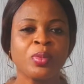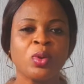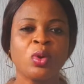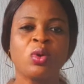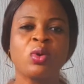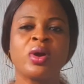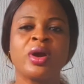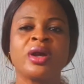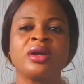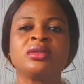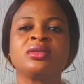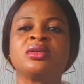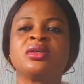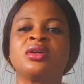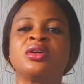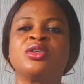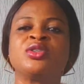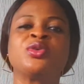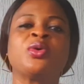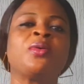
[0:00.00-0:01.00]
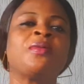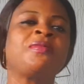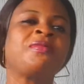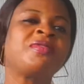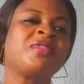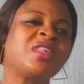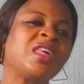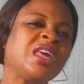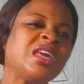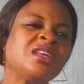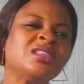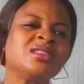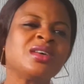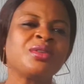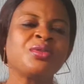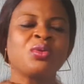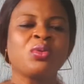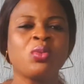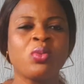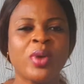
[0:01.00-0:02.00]
Alright, so these are
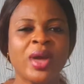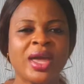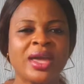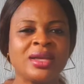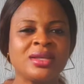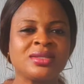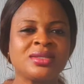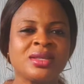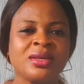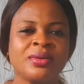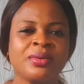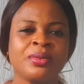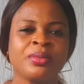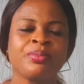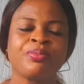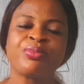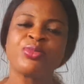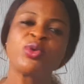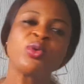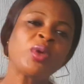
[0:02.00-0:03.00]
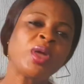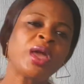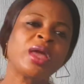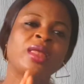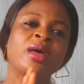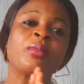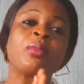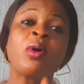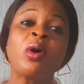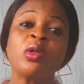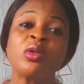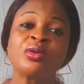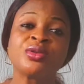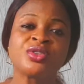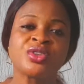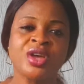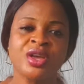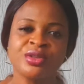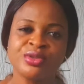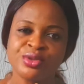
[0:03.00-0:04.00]
the ways you can
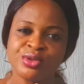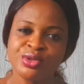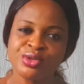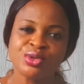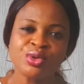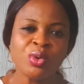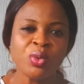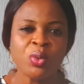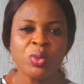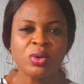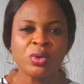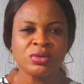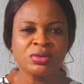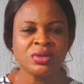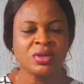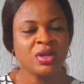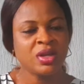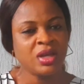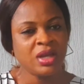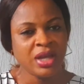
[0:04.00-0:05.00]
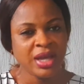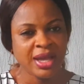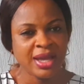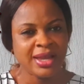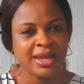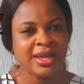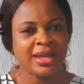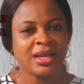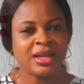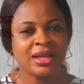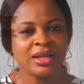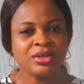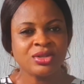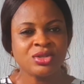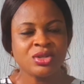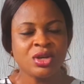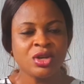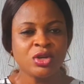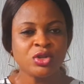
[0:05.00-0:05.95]
apologize to someone in English.